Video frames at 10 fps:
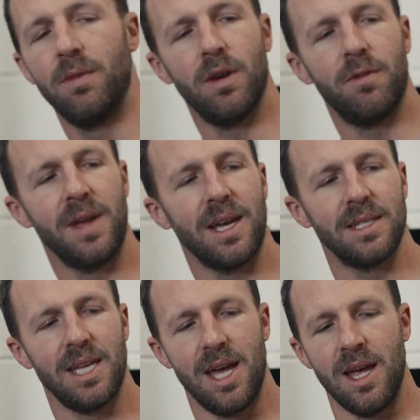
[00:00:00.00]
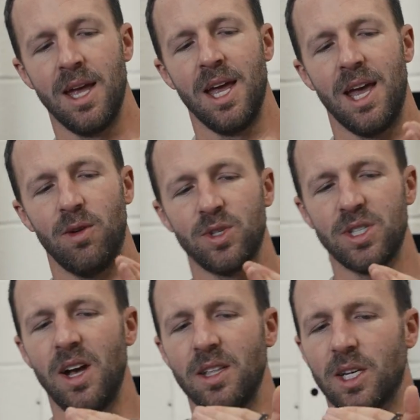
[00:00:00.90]
your fingers here, it will
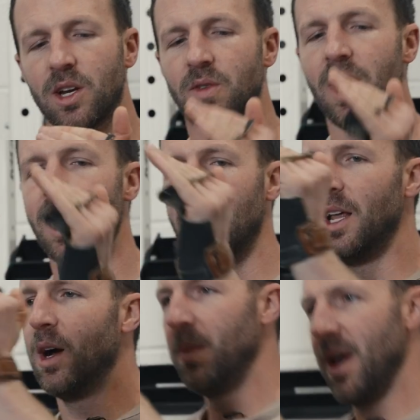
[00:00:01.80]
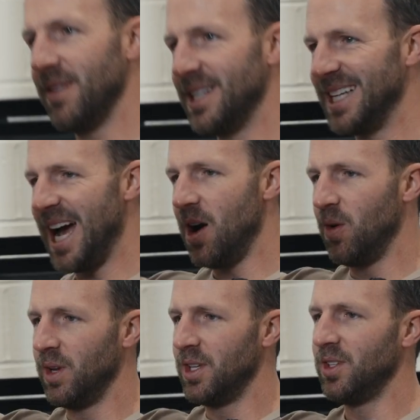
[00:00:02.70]
start to create a little bit of a dowel, as